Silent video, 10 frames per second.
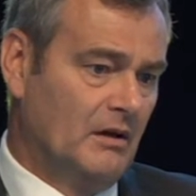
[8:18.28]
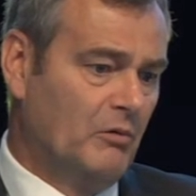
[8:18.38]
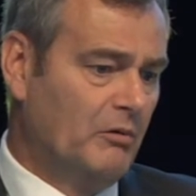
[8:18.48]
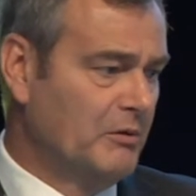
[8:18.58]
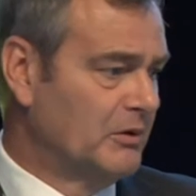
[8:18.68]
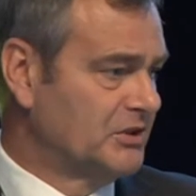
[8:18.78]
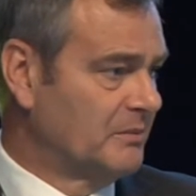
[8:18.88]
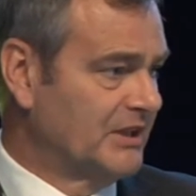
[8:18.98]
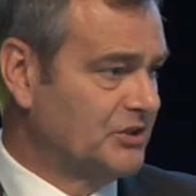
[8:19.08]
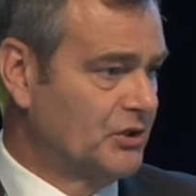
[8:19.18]
And what we want to
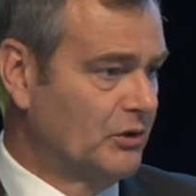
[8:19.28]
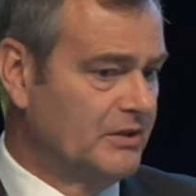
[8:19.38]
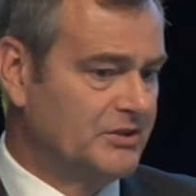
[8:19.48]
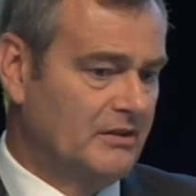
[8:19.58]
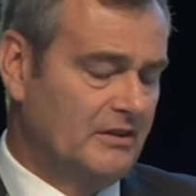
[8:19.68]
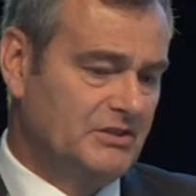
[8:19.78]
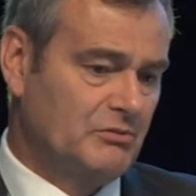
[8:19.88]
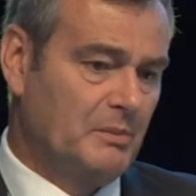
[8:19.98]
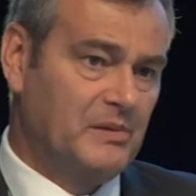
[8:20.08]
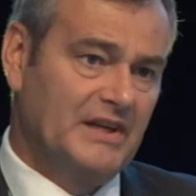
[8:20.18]
make sure is that
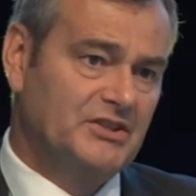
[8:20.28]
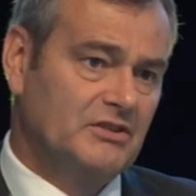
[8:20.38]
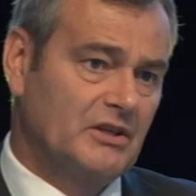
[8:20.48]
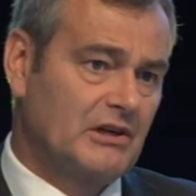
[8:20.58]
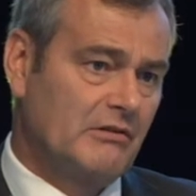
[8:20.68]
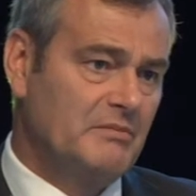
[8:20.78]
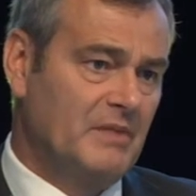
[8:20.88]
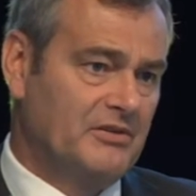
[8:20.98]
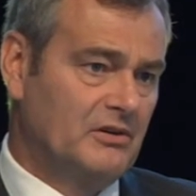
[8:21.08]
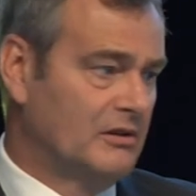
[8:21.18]
this replaces the current
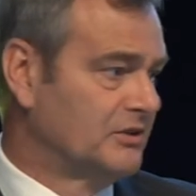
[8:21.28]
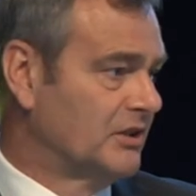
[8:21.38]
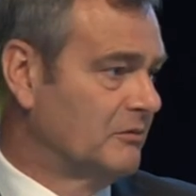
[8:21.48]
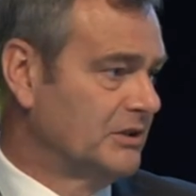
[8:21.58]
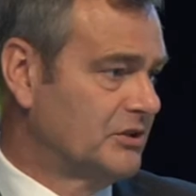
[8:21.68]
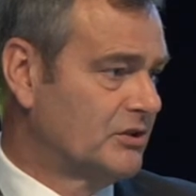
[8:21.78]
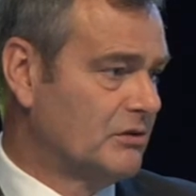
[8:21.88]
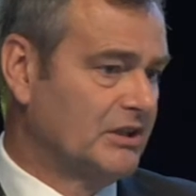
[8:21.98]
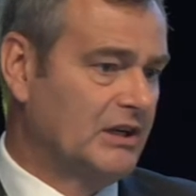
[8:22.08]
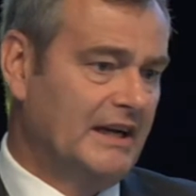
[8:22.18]
methodology, which
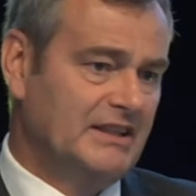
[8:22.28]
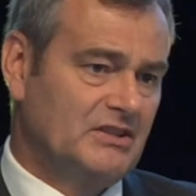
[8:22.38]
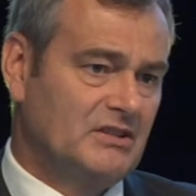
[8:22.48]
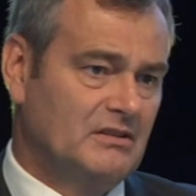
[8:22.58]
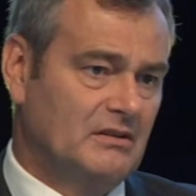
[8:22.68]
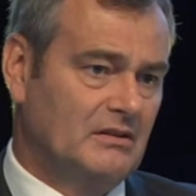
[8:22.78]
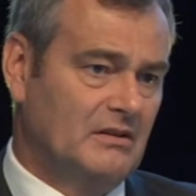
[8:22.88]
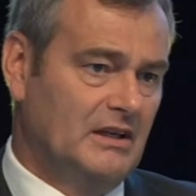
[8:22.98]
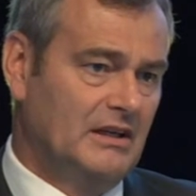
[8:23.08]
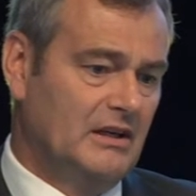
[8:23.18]
truncates
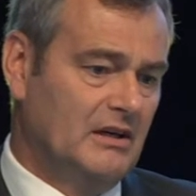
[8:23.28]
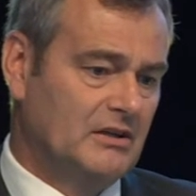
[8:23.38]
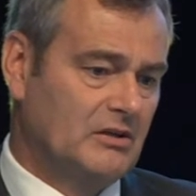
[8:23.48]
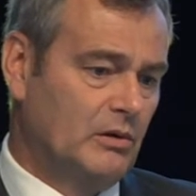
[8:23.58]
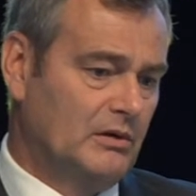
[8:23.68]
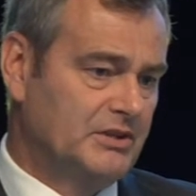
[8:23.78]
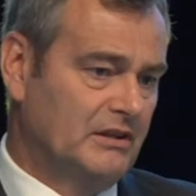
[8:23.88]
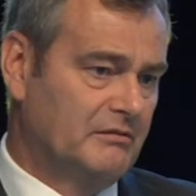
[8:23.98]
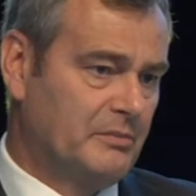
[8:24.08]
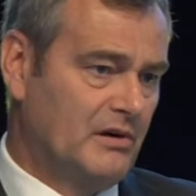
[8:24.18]
the uh,
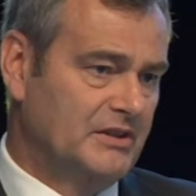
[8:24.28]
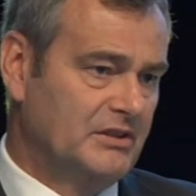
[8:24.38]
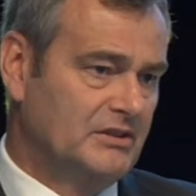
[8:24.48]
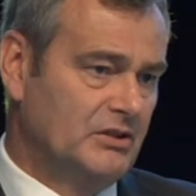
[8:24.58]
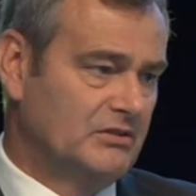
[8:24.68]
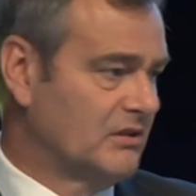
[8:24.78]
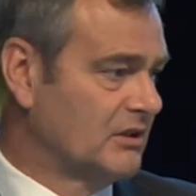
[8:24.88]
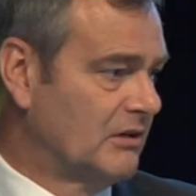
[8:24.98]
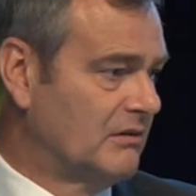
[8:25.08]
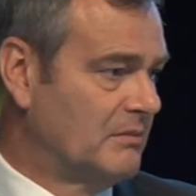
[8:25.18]
quality of protein due to the
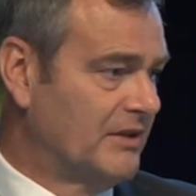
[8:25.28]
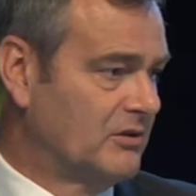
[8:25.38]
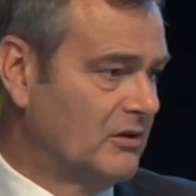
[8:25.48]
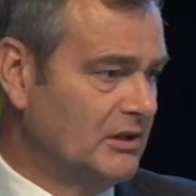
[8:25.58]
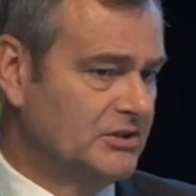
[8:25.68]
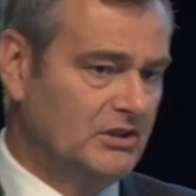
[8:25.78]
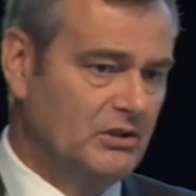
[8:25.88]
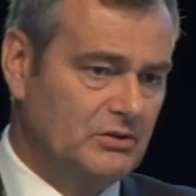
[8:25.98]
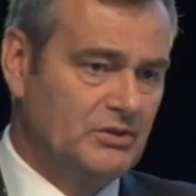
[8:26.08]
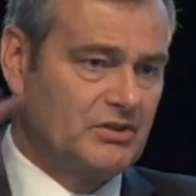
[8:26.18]
current methodology
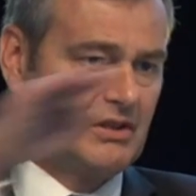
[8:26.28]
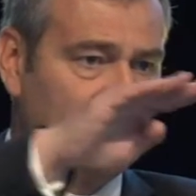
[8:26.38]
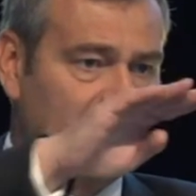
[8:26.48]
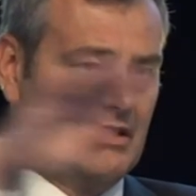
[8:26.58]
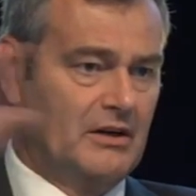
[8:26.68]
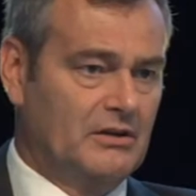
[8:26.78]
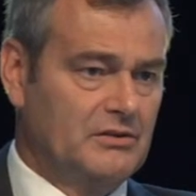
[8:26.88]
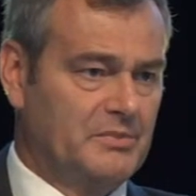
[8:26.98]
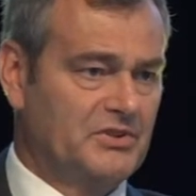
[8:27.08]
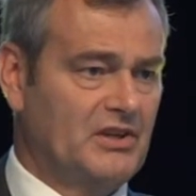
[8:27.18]
used at
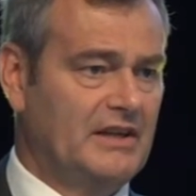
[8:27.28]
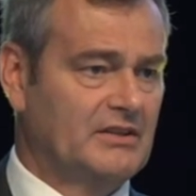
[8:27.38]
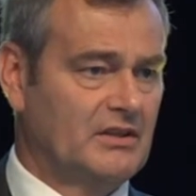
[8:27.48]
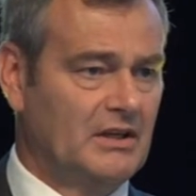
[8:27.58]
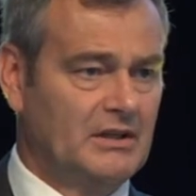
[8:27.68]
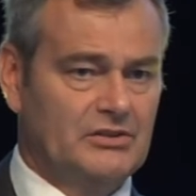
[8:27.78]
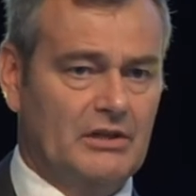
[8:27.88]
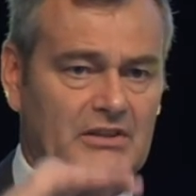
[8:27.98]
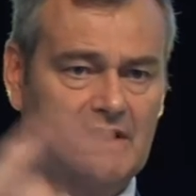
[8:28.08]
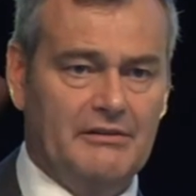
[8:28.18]
100%.
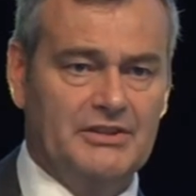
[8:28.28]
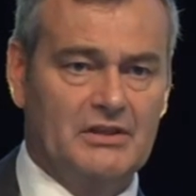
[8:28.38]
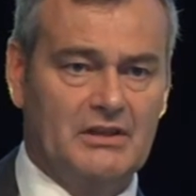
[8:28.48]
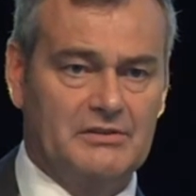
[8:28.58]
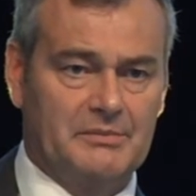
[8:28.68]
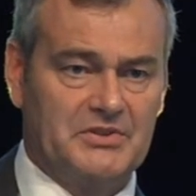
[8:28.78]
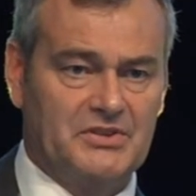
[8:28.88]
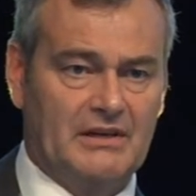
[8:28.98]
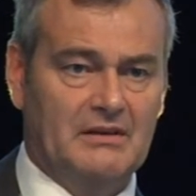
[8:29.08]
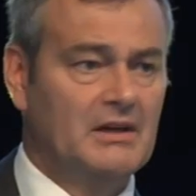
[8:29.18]
So dairy is
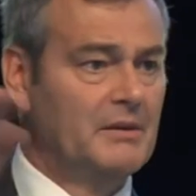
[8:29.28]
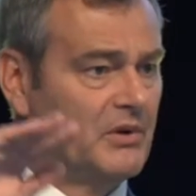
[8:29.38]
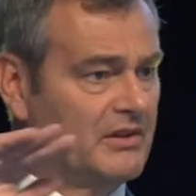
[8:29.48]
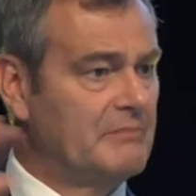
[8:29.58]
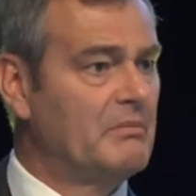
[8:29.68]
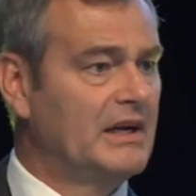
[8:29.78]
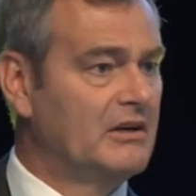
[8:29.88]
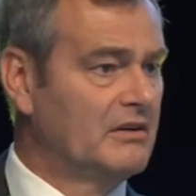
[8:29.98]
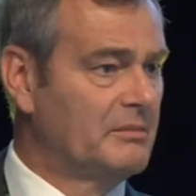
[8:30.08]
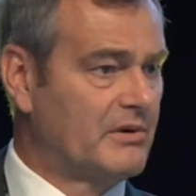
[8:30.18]
100%, but then
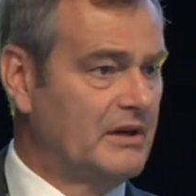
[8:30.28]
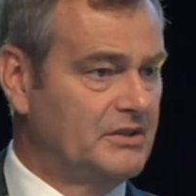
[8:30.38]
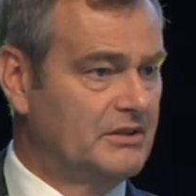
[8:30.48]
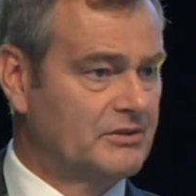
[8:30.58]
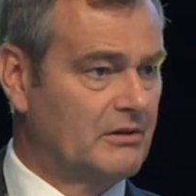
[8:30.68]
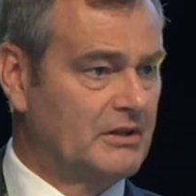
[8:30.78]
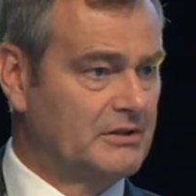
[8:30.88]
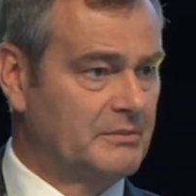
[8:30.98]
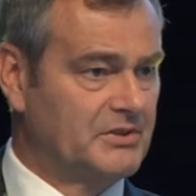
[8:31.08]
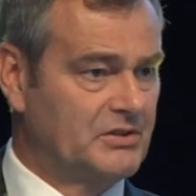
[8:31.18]
many other proteins are
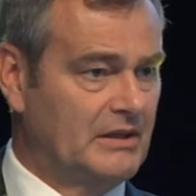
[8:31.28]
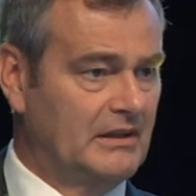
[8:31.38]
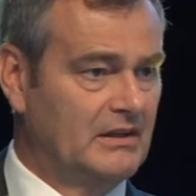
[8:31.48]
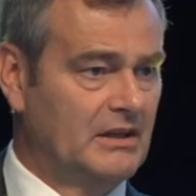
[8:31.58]
100%.